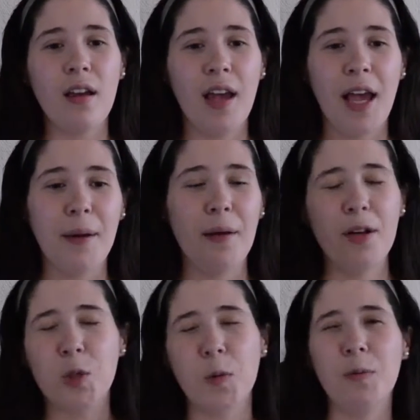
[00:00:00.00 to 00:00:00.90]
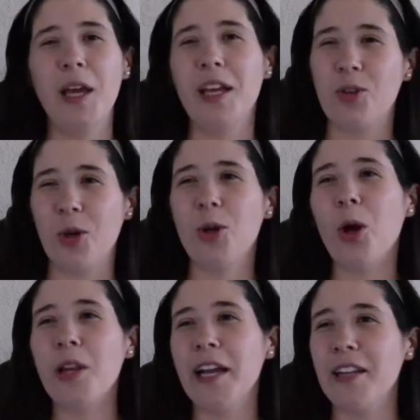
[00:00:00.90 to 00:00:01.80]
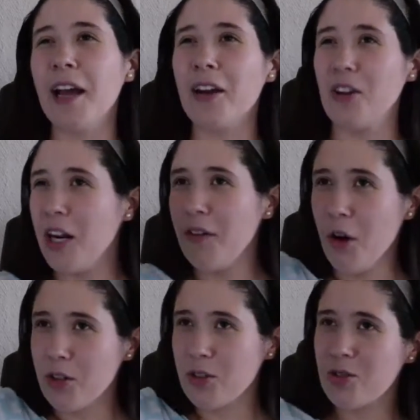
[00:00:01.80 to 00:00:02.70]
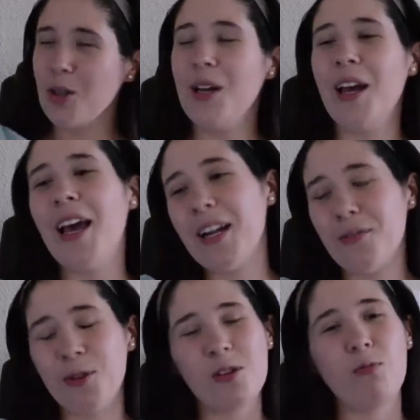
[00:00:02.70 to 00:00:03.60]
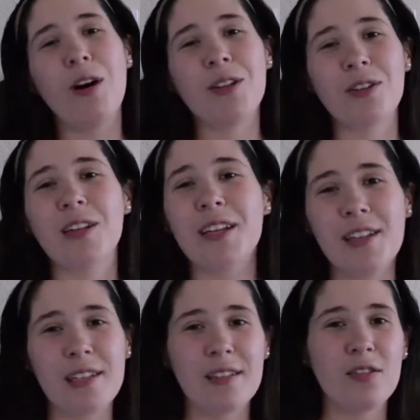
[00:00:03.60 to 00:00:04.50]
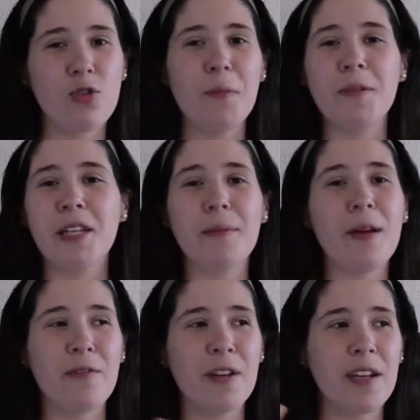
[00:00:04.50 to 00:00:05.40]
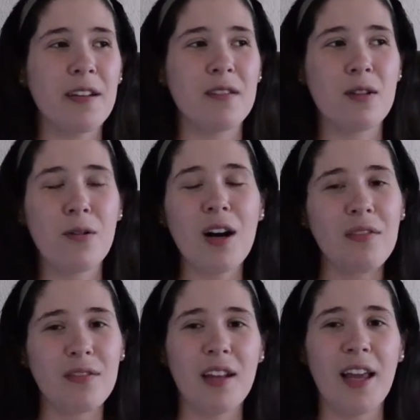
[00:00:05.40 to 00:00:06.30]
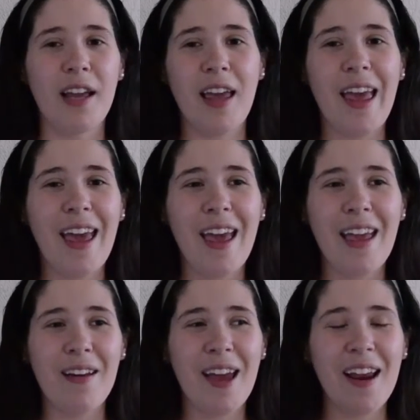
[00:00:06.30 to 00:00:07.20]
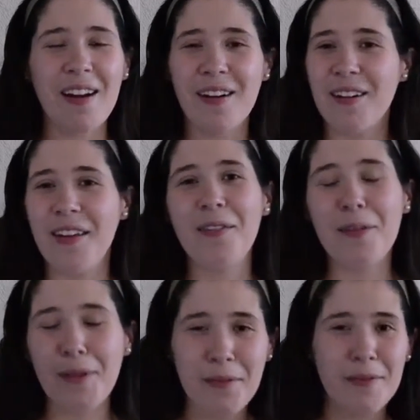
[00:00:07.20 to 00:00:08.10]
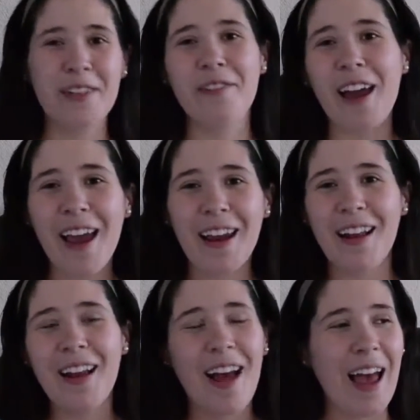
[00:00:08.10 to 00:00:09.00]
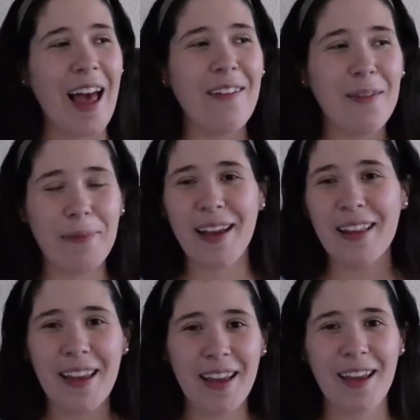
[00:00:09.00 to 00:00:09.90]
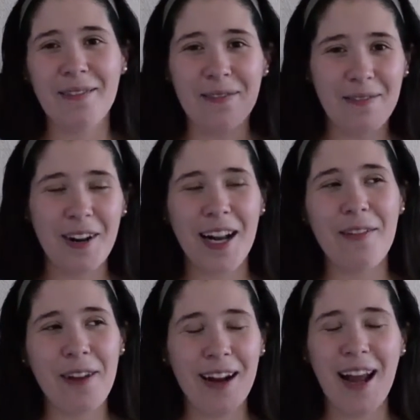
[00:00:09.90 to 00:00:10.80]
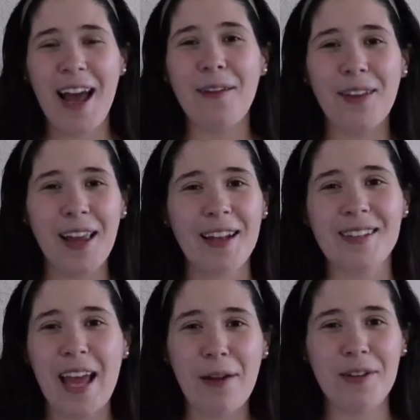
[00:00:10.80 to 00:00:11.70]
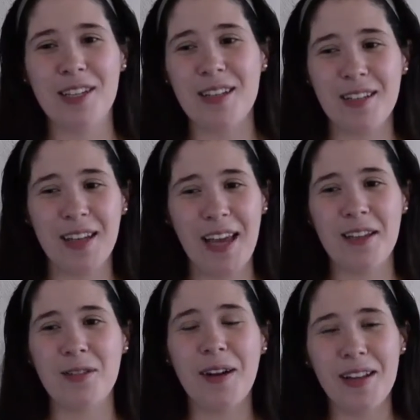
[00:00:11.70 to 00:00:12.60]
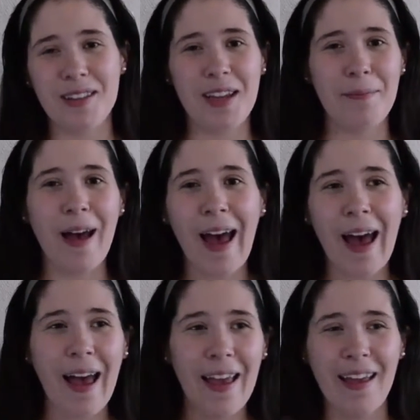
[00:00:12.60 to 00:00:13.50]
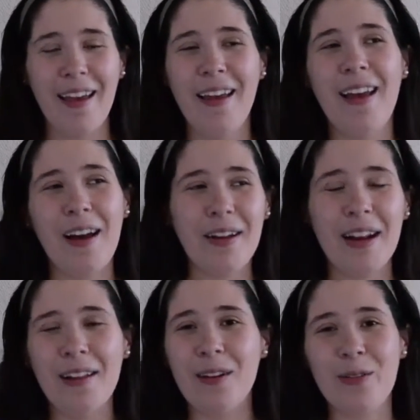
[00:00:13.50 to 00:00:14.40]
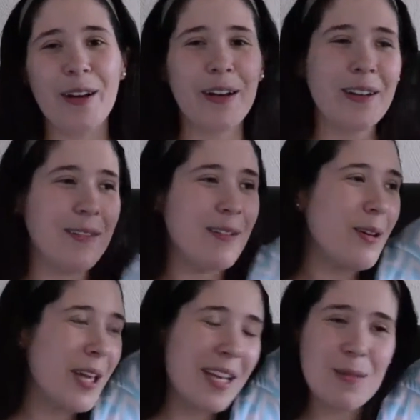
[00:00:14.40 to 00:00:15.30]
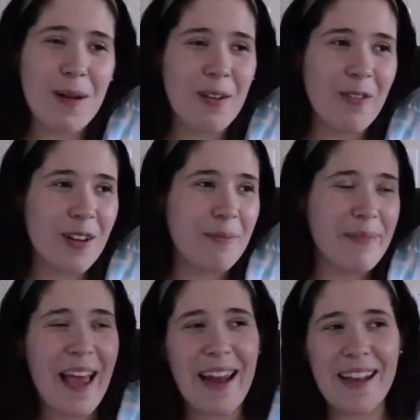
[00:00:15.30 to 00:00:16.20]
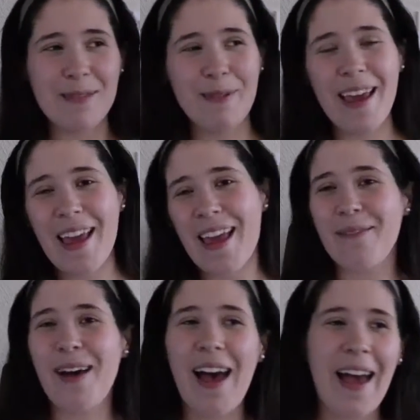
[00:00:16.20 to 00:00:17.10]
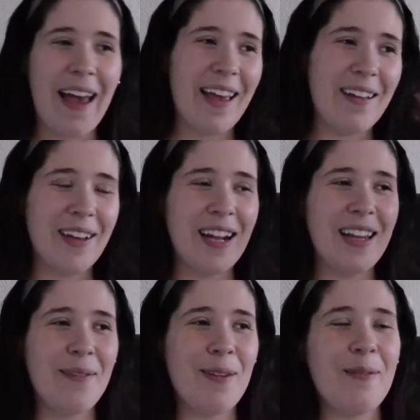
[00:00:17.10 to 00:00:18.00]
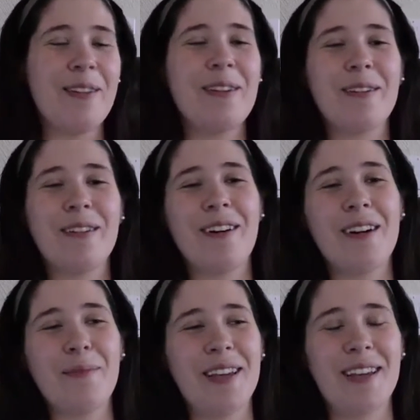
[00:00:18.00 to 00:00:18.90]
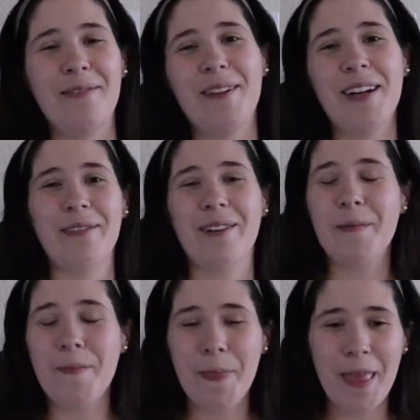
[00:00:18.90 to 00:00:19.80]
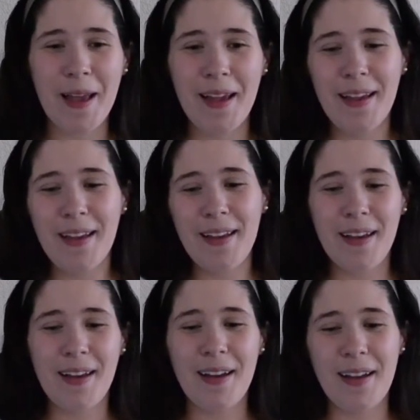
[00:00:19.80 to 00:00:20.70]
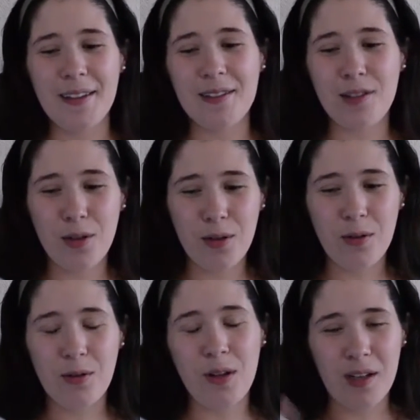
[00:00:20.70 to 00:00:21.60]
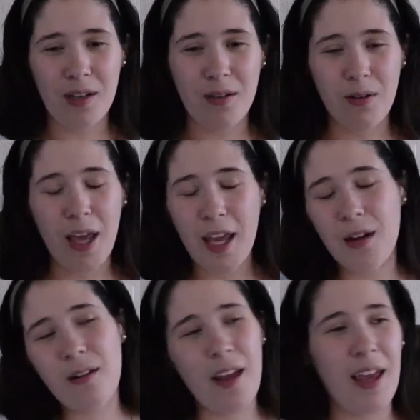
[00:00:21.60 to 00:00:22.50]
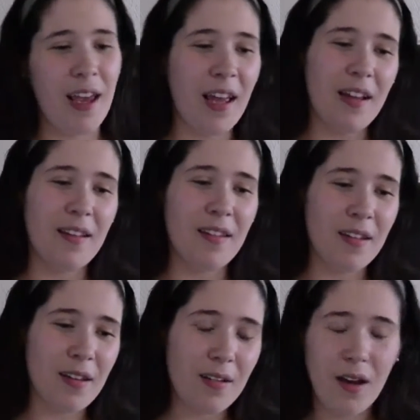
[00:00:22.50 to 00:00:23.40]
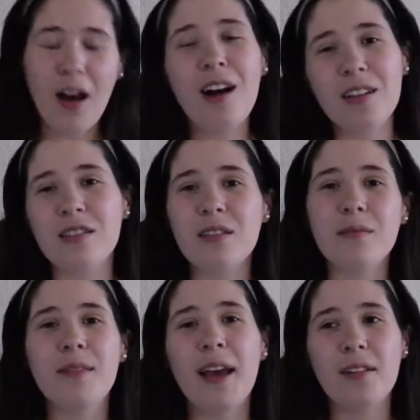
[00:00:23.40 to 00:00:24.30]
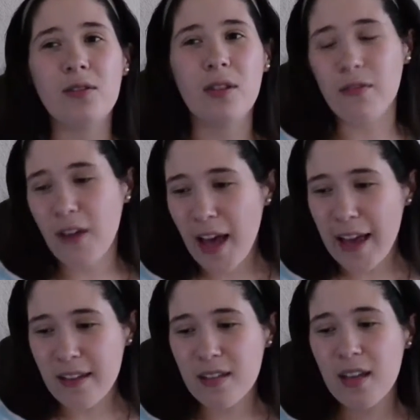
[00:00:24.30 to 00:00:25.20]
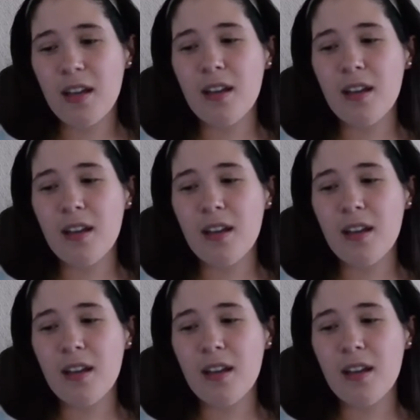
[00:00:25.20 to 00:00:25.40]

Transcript: And my wish will be to control the entire universe. And of course Wander is interrupting him every so often, like, hey, Hater, you remember me, right? I have a picnic and whatever, and I have a of sandwiches in case you want some, bye. I'm gonna look for a good looking spot for the planets, wee, bye. I'm gonna leave you with your army and whatever. And so Hater and Awesome get into the fight.